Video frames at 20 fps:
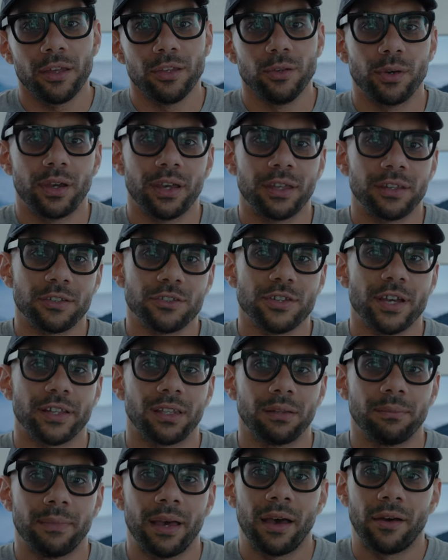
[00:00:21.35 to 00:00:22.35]
You can check
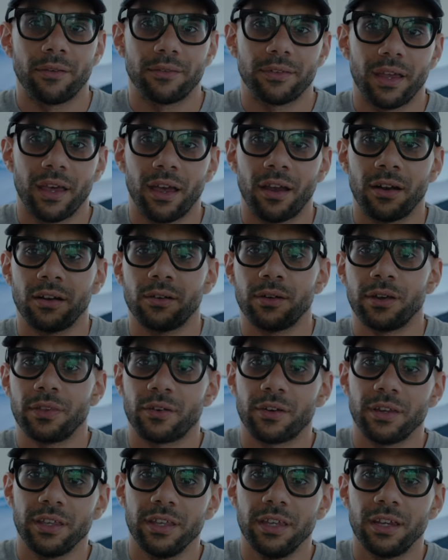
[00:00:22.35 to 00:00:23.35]
them out, I don't know,
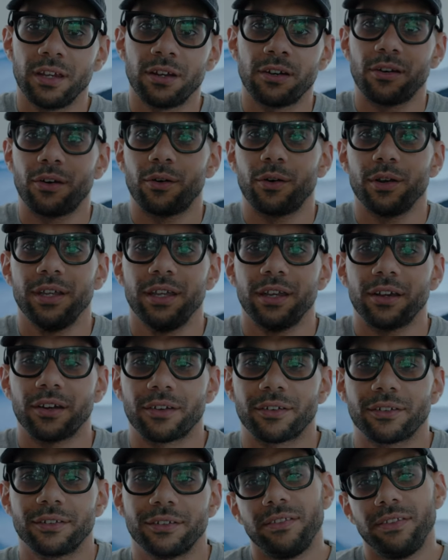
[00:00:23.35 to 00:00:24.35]
either here or here.
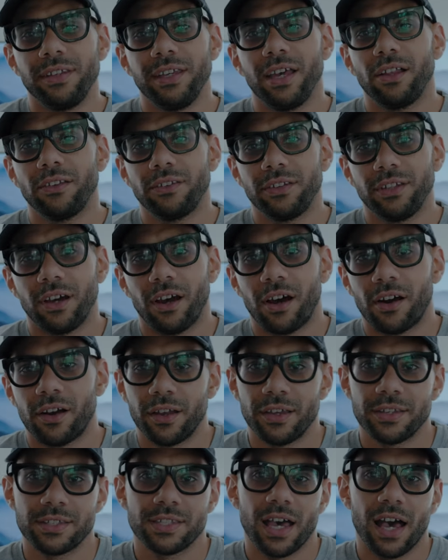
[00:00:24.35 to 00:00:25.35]
TLDR
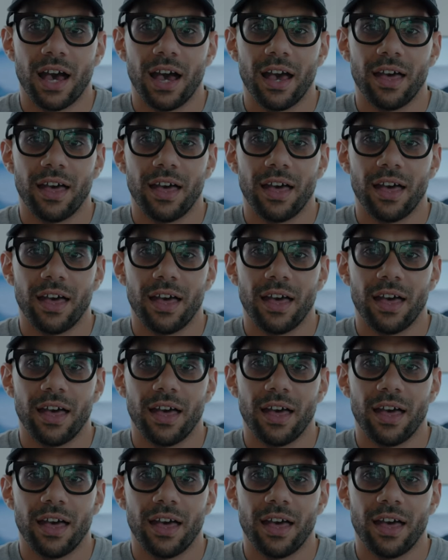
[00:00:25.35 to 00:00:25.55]
is,